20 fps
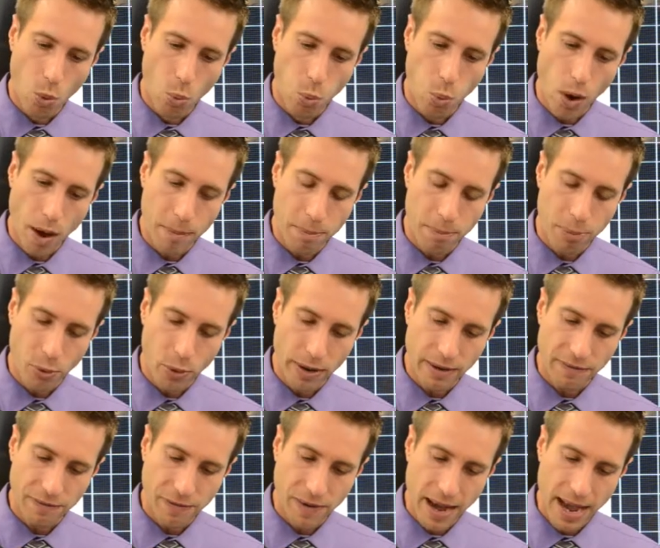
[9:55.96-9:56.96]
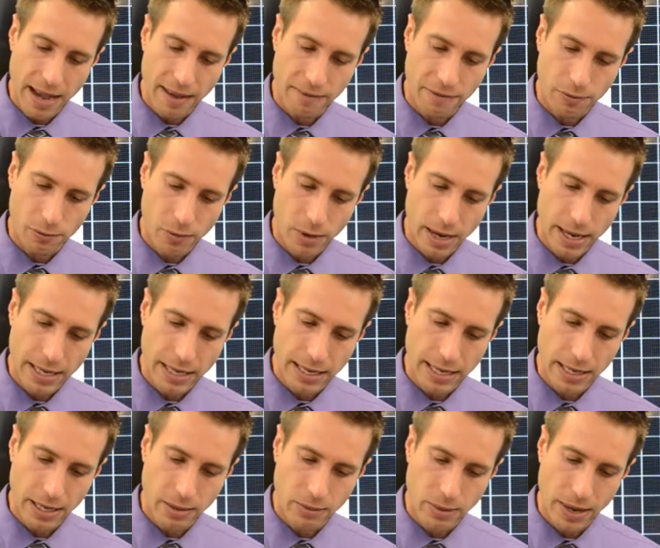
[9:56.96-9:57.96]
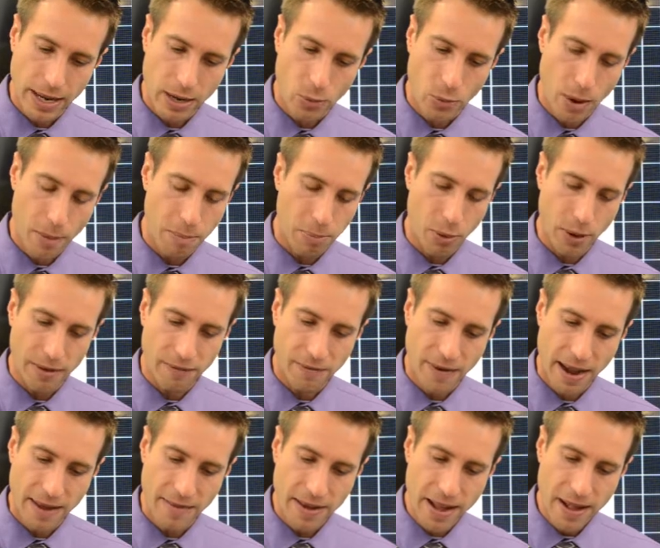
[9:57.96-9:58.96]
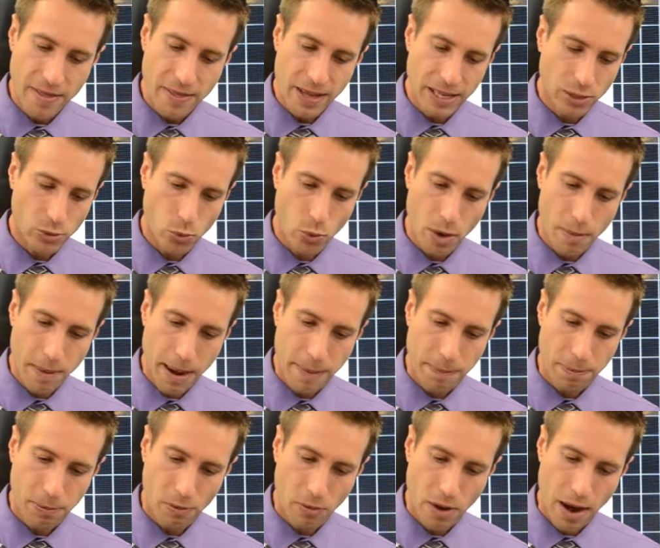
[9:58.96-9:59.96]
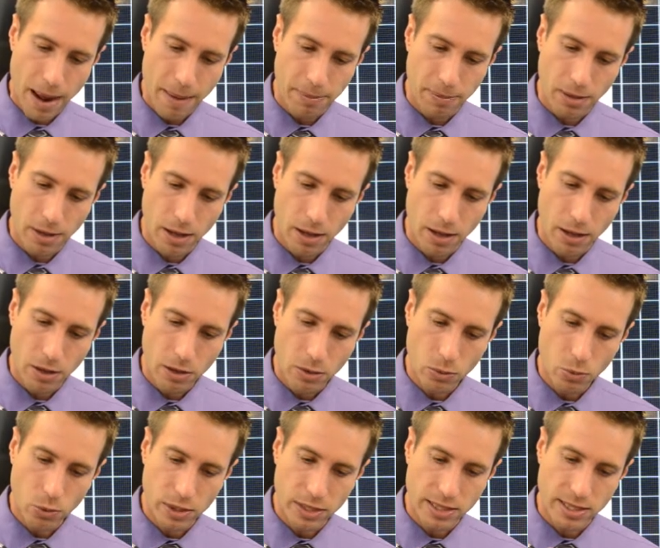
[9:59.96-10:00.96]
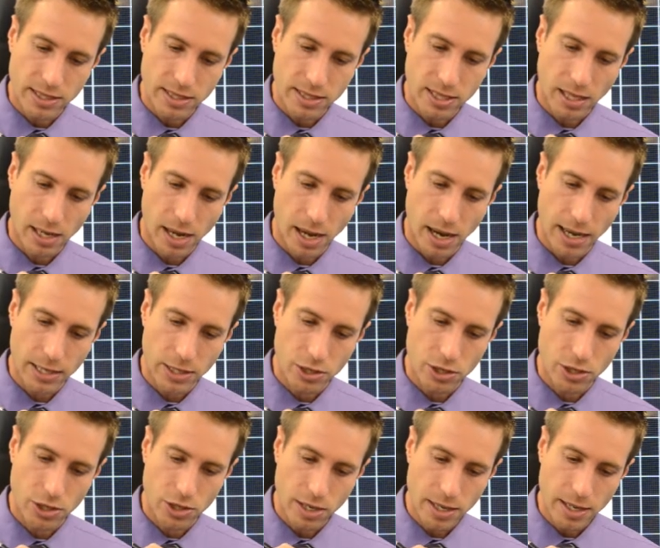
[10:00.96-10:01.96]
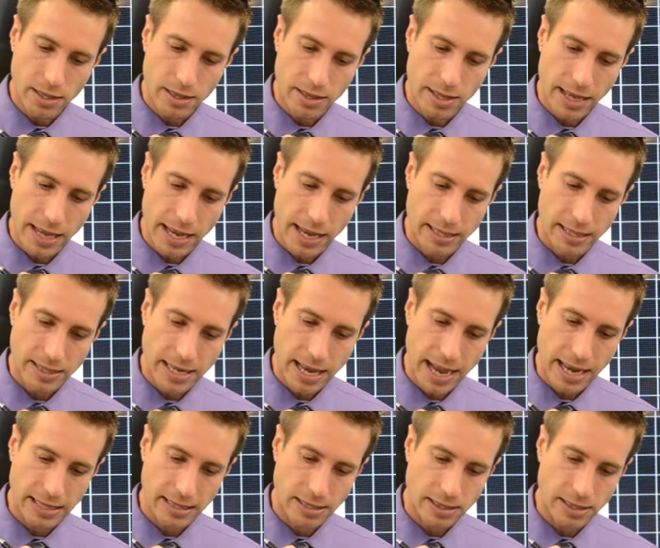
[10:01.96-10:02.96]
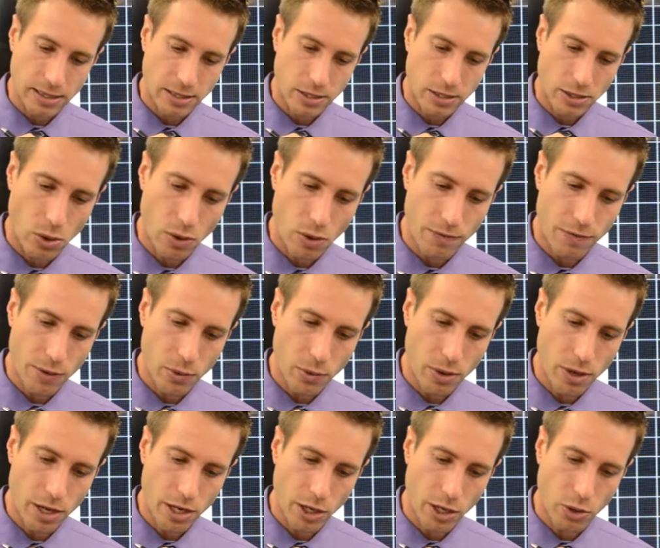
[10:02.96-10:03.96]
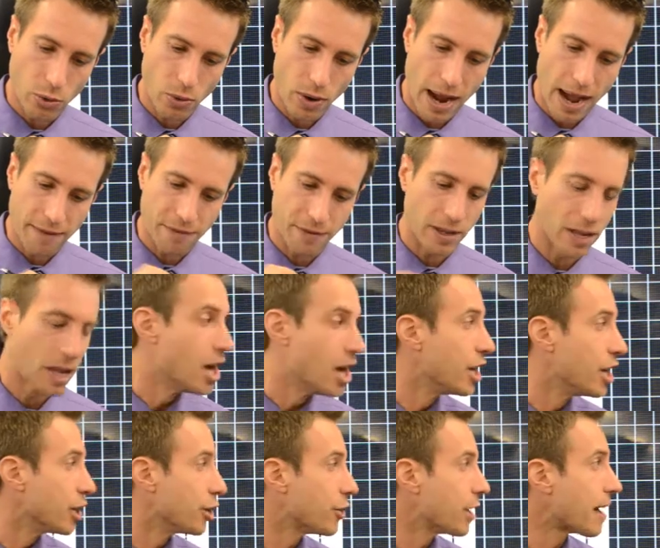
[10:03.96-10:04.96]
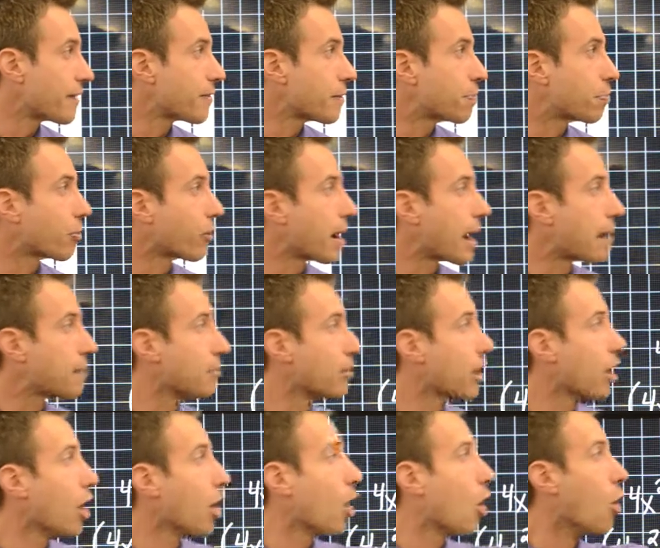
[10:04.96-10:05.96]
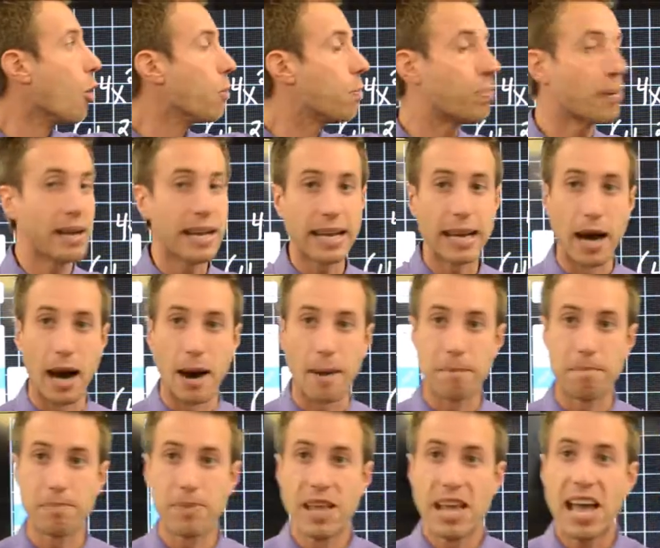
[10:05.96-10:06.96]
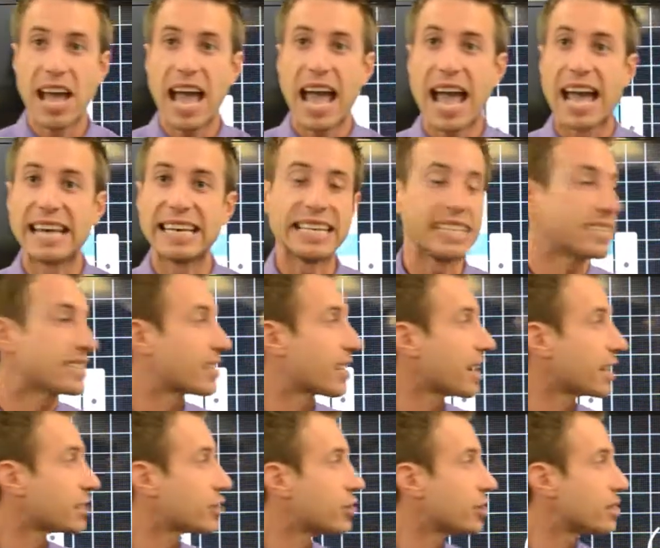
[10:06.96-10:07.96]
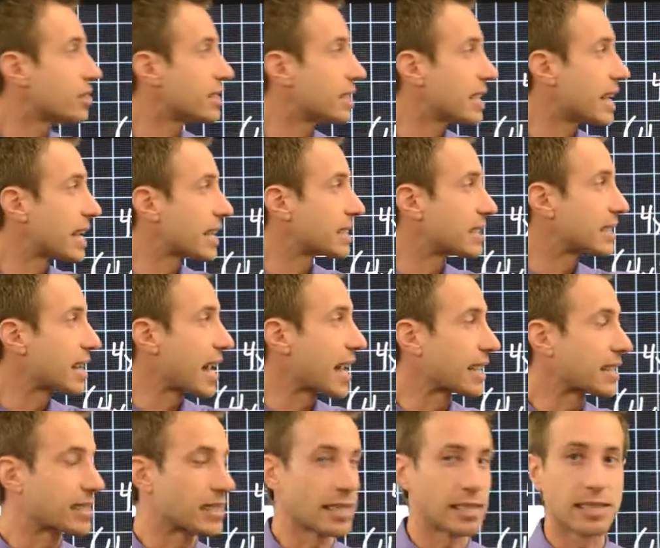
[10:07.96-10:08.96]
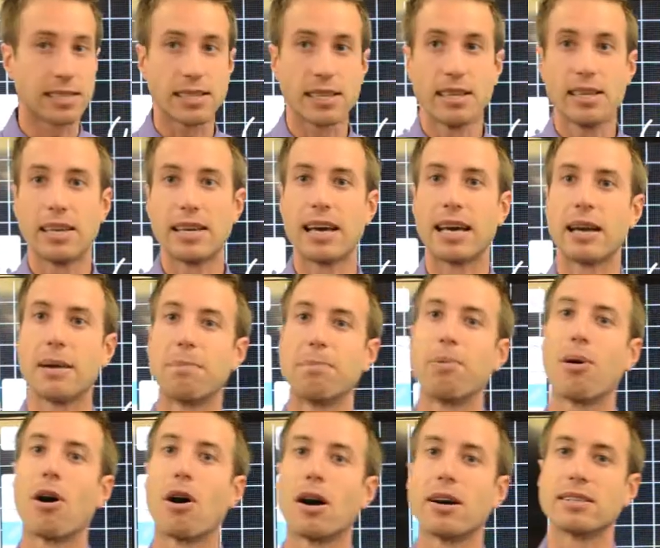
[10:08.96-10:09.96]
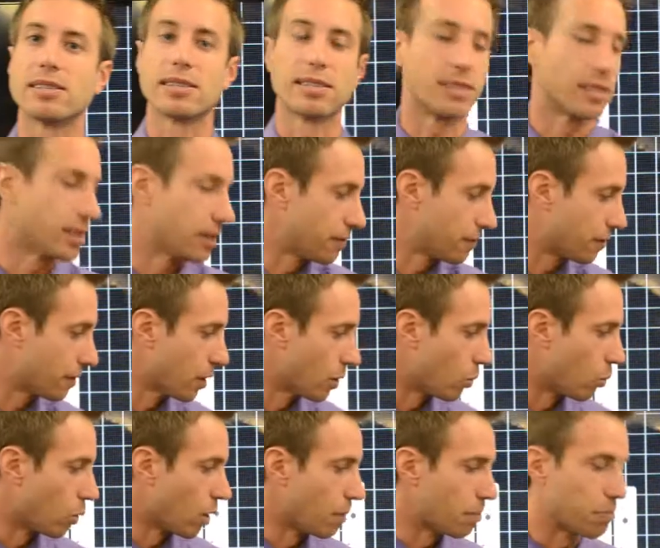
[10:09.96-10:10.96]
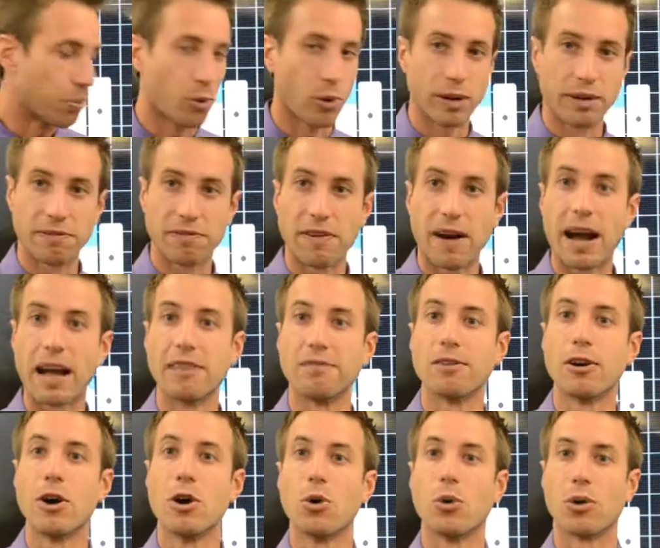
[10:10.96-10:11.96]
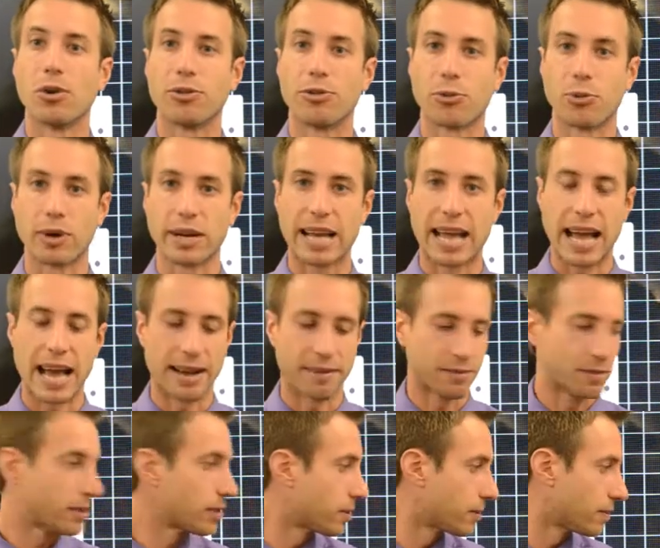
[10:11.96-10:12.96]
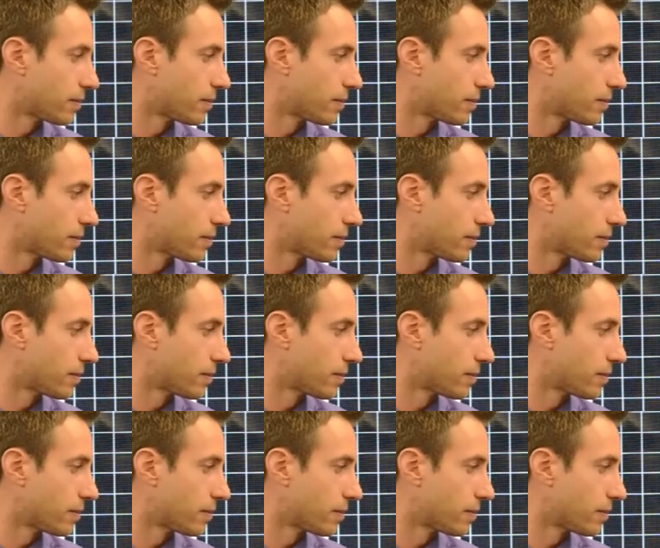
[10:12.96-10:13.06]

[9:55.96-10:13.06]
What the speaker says: 1.5, right here, right at 1.5, that's where my parabola would touch the x-axis. And if you were to graph it, you'd have a parabola opening up, and it touches the x-axis at a positive 1.5 or 3/2.